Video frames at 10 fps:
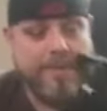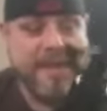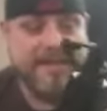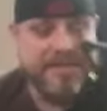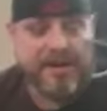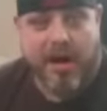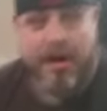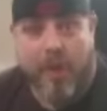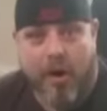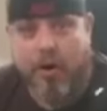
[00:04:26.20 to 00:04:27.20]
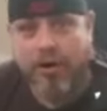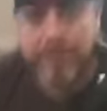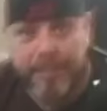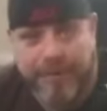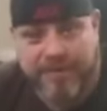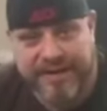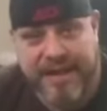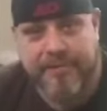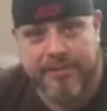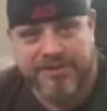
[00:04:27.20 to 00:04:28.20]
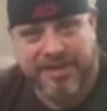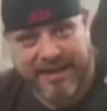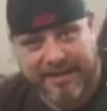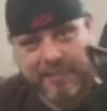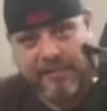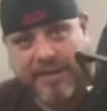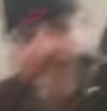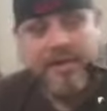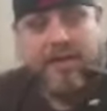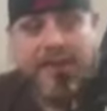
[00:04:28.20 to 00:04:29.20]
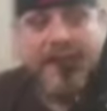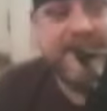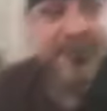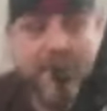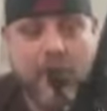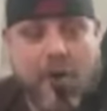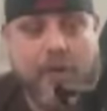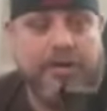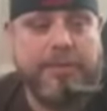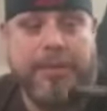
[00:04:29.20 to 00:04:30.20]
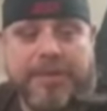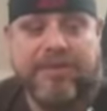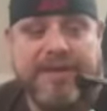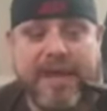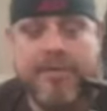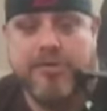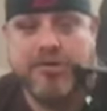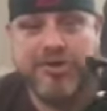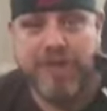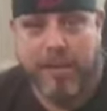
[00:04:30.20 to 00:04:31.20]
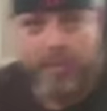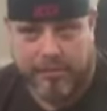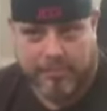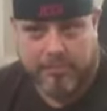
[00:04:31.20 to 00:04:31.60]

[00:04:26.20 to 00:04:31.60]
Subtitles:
It's not hard to put together technically. It's hard to put together stubborn.